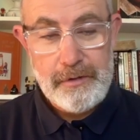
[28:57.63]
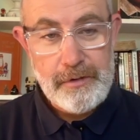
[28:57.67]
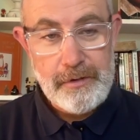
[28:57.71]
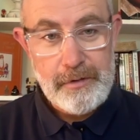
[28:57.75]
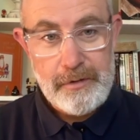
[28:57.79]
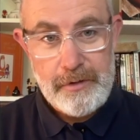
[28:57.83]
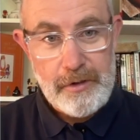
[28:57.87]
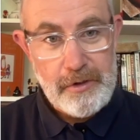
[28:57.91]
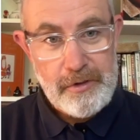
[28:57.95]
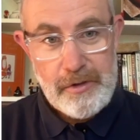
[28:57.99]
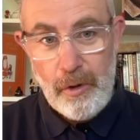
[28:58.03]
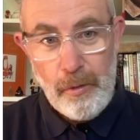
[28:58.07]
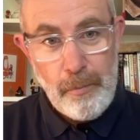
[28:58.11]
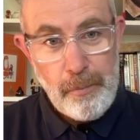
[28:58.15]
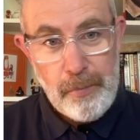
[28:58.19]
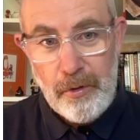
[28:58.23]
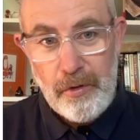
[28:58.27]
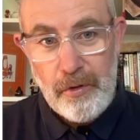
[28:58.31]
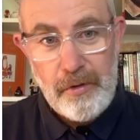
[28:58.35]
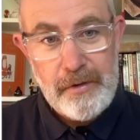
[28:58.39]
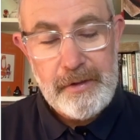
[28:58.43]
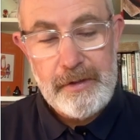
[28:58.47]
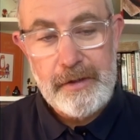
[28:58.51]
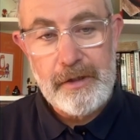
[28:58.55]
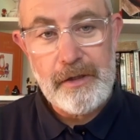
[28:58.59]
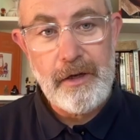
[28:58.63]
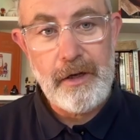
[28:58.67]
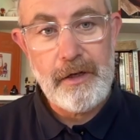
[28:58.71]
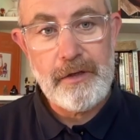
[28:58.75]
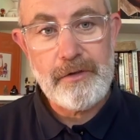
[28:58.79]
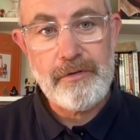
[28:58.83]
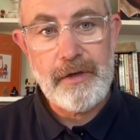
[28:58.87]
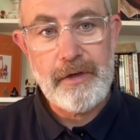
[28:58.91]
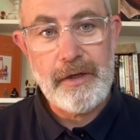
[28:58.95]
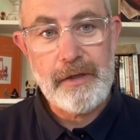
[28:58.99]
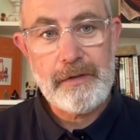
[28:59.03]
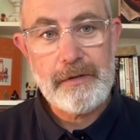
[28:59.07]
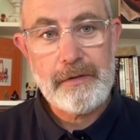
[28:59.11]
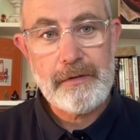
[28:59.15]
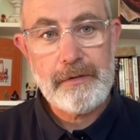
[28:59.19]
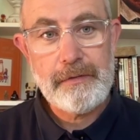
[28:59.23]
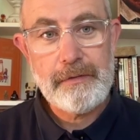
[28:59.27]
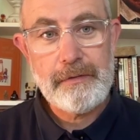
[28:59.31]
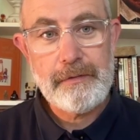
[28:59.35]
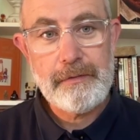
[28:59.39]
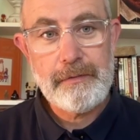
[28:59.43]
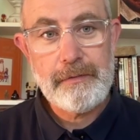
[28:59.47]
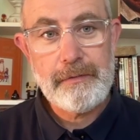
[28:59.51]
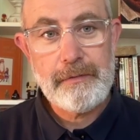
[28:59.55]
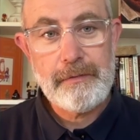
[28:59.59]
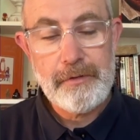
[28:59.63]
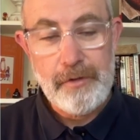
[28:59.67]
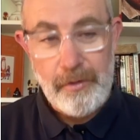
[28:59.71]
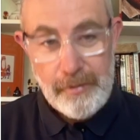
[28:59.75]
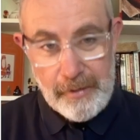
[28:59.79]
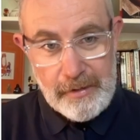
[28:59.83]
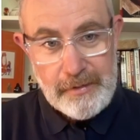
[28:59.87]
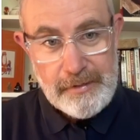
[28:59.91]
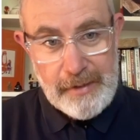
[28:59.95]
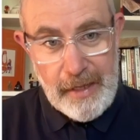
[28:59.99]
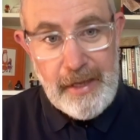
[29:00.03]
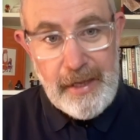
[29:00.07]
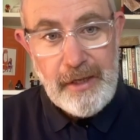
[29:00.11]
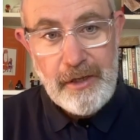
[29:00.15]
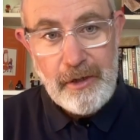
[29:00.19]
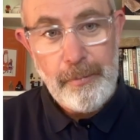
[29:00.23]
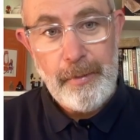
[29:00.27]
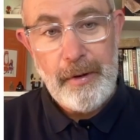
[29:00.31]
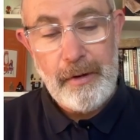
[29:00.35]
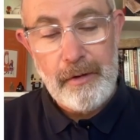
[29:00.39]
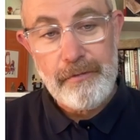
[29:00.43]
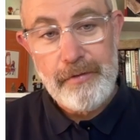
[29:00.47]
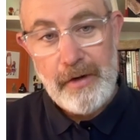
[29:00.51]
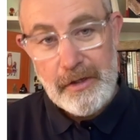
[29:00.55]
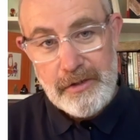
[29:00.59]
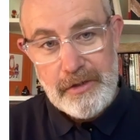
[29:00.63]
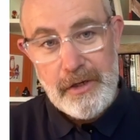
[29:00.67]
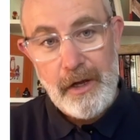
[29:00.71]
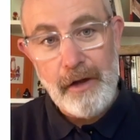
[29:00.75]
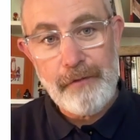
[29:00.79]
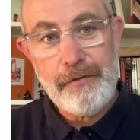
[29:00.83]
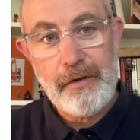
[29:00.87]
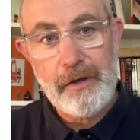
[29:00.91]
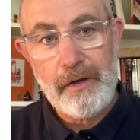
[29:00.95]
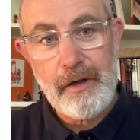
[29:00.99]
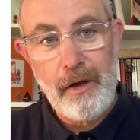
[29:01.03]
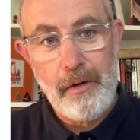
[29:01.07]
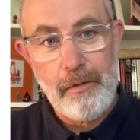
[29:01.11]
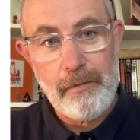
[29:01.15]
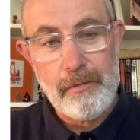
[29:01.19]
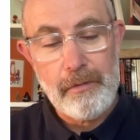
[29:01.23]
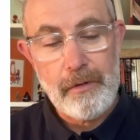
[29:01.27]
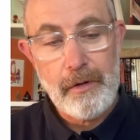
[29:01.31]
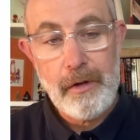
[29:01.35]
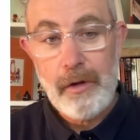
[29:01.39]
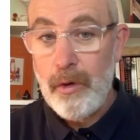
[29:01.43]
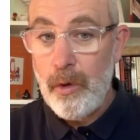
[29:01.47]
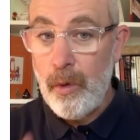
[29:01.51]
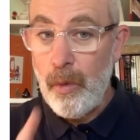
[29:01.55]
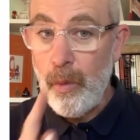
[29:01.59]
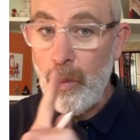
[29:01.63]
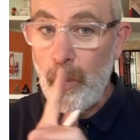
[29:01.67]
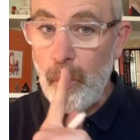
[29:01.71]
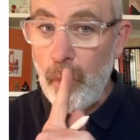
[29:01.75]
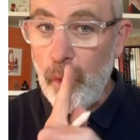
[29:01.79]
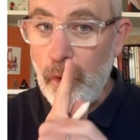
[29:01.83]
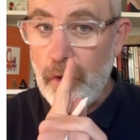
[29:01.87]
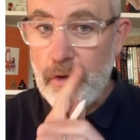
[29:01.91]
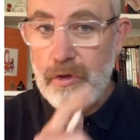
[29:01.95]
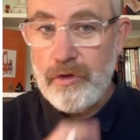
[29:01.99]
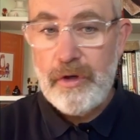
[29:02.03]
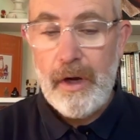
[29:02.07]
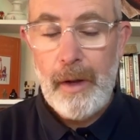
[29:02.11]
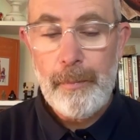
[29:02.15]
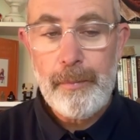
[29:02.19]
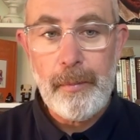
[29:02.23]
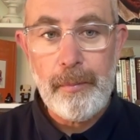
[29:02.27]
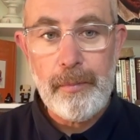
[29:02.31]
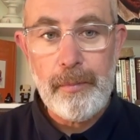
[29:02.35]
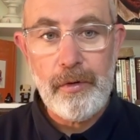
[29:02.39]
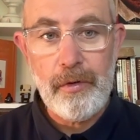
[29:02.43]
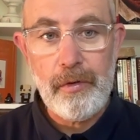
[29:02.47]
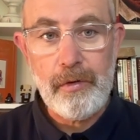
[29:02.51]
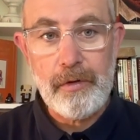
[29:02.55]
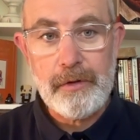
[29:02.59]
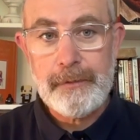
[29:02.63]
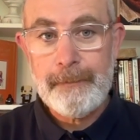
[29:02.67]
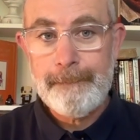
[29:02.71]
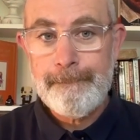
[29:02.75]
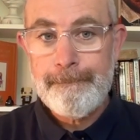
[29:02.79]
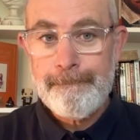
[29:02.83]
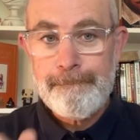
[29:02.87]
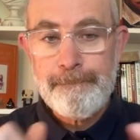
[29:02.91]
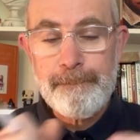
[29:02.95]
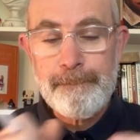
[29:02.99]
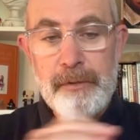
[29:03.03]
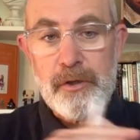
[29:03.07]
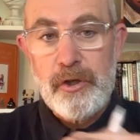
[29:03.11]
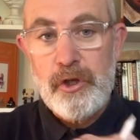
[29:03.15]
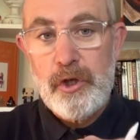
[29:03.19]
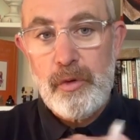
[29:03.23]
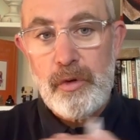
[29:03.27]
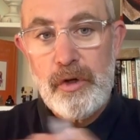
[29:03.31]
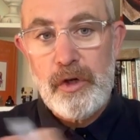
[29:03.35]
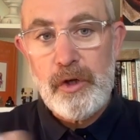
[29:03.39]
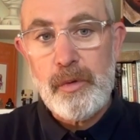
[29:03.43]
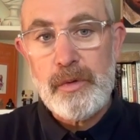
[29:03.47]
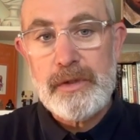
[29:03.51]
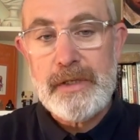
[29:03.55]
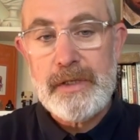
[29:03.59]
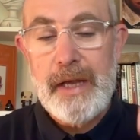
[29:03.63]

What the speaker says: there's no blood in the contract. So you can take your pound of flesh, off you go. One drop of blood, you lose